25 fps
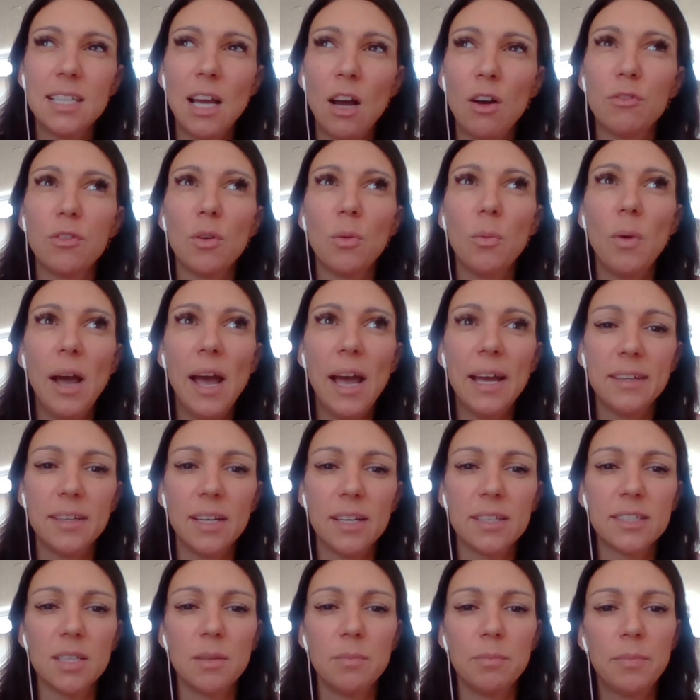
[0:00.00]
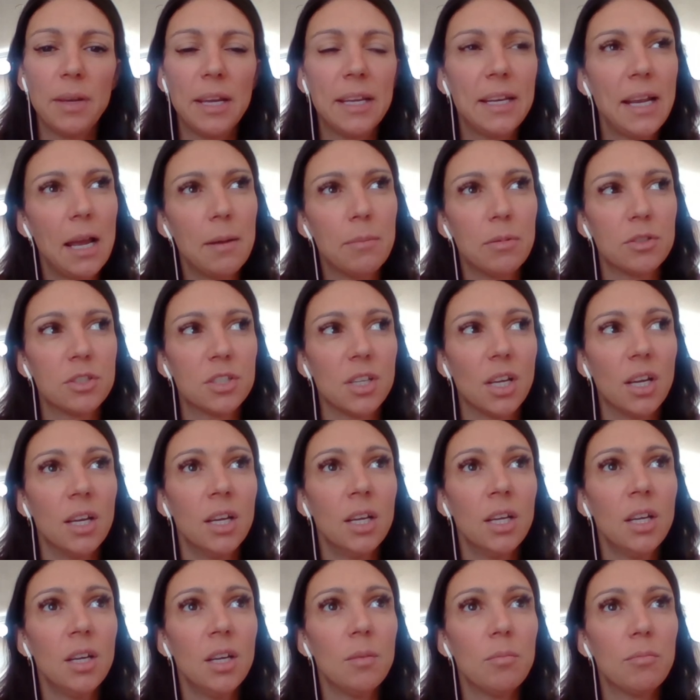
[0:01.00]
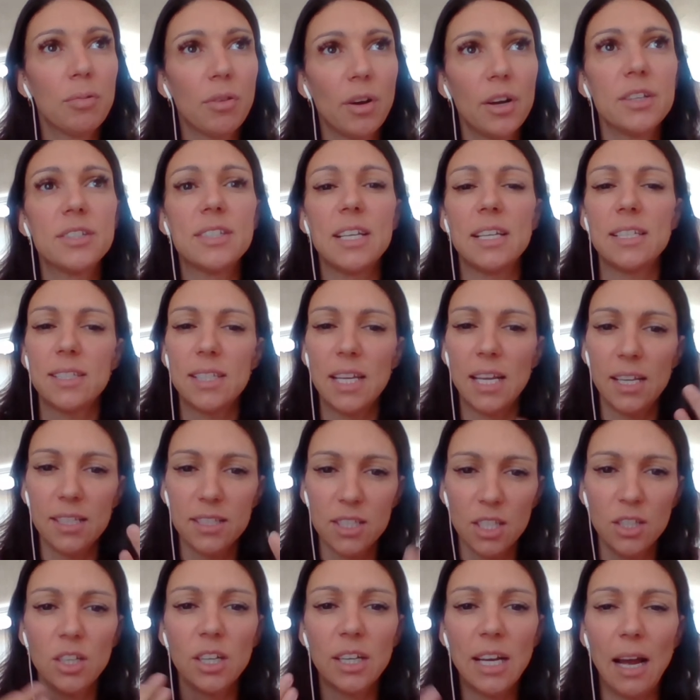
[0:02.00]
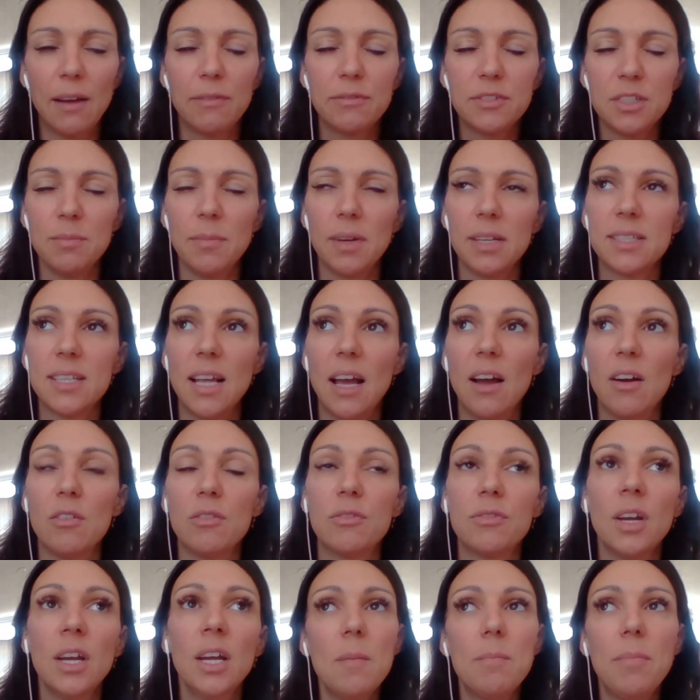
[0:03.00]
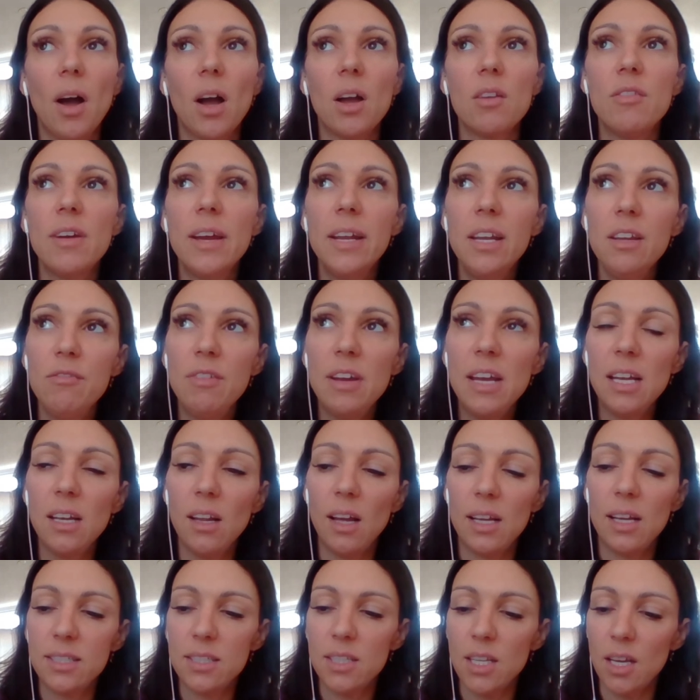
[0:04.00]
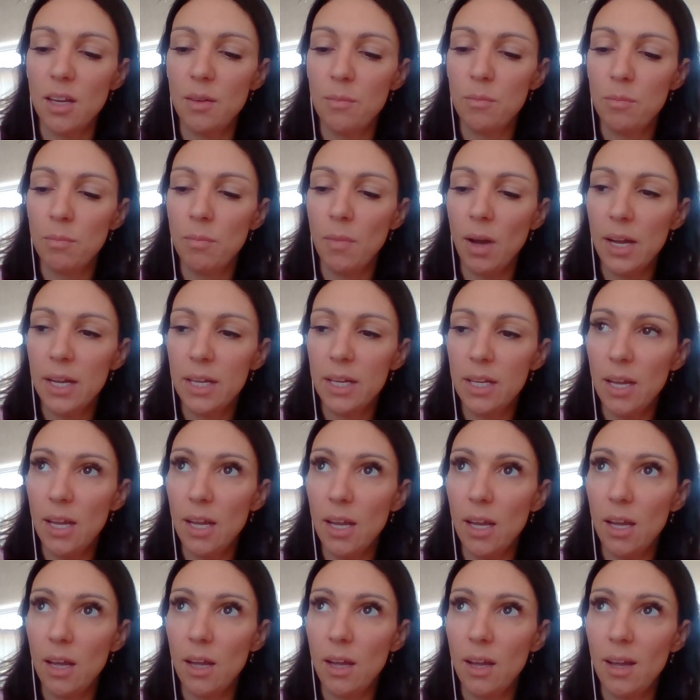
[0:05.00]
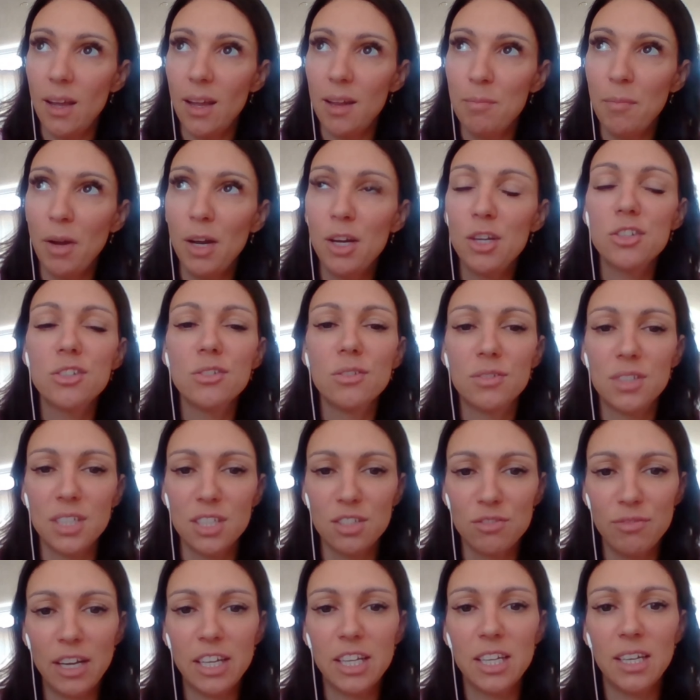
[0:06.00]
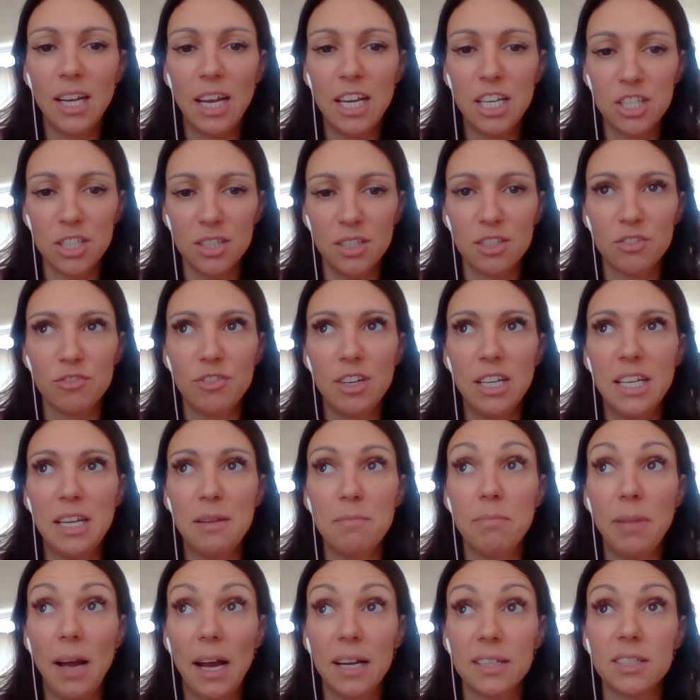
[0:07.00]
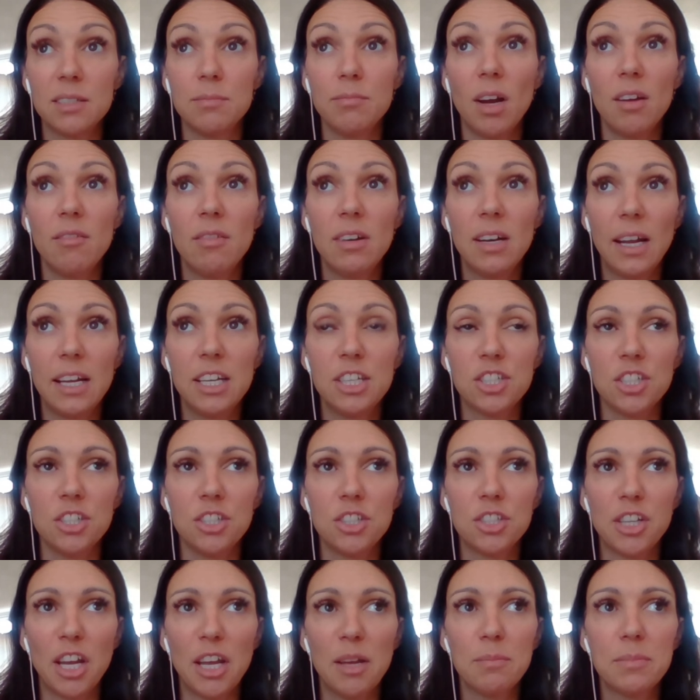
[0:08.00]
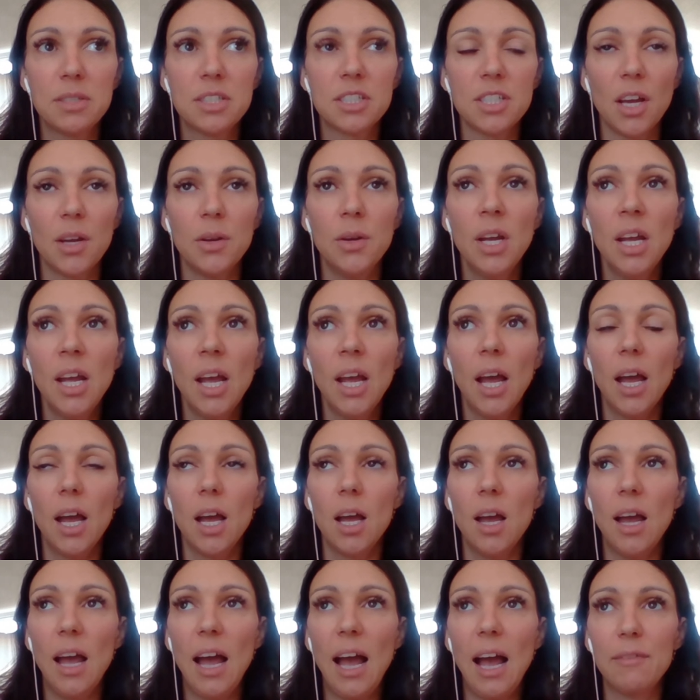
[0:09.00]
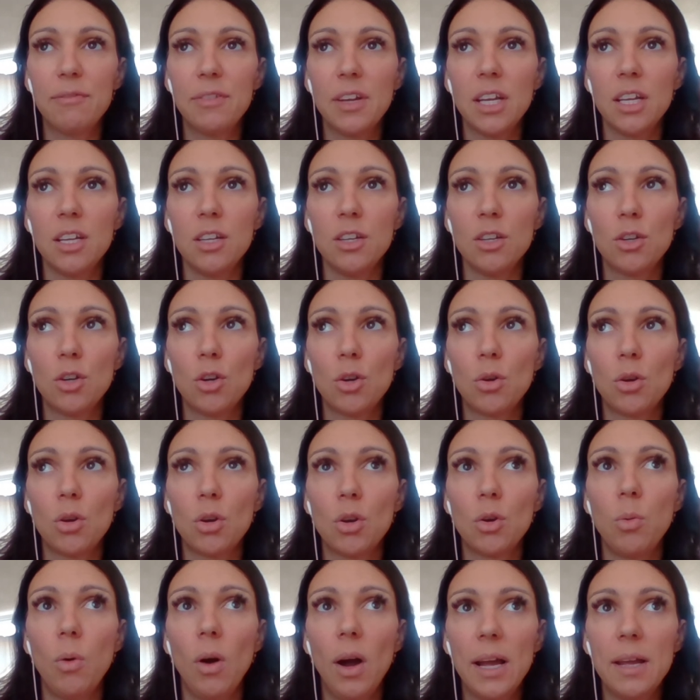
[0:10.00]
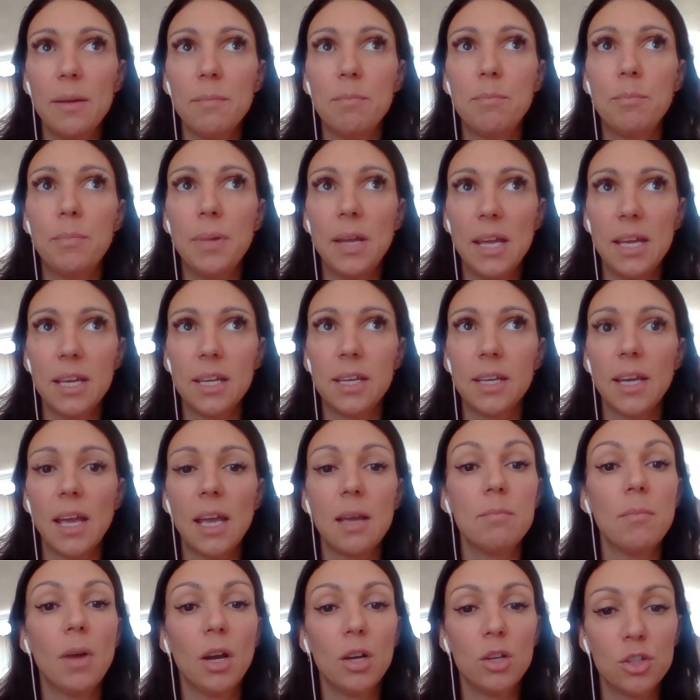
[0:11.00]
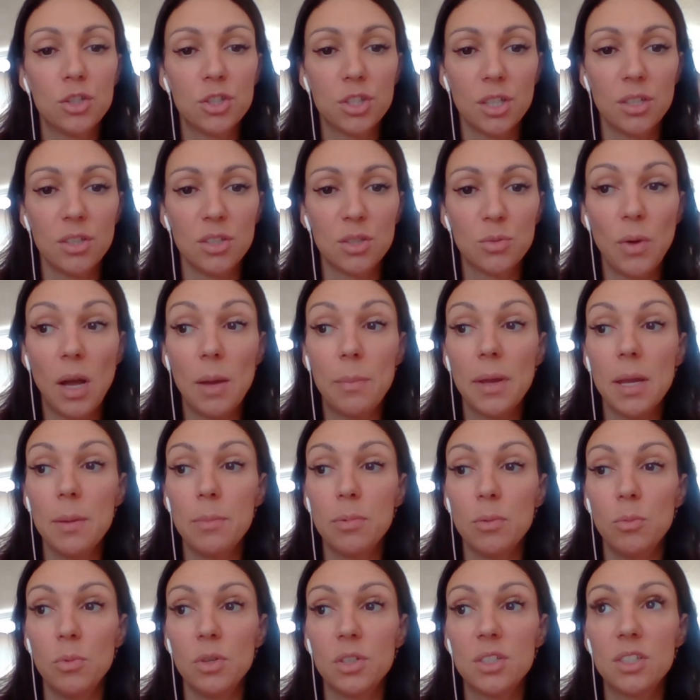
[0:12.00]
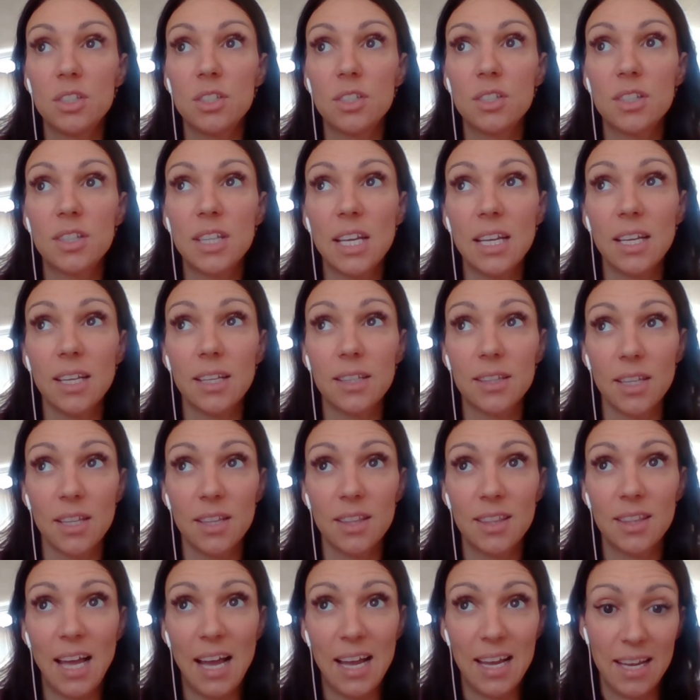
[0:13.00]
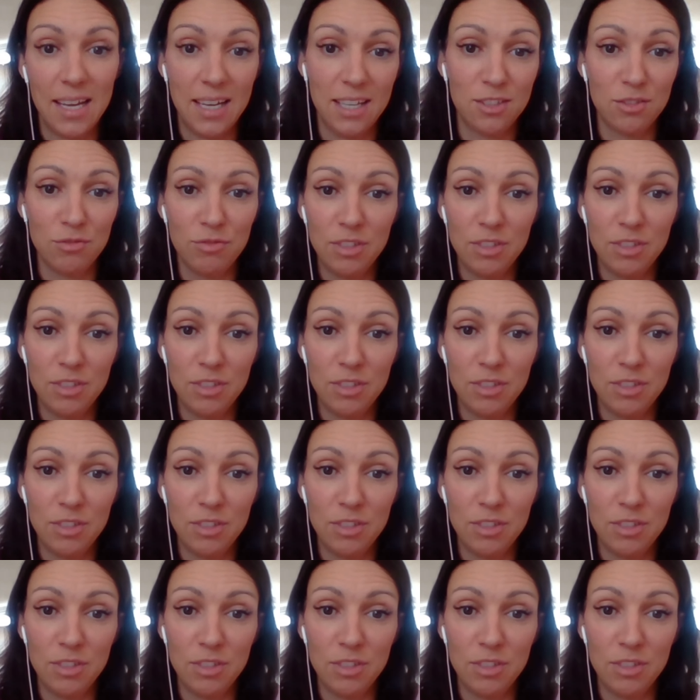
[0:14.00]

self awareness and being able to process things and look after myself. But I really realized that my emotional dysregulation has really impacted my relationships. So, uh, having quite big emotions where people would think that that is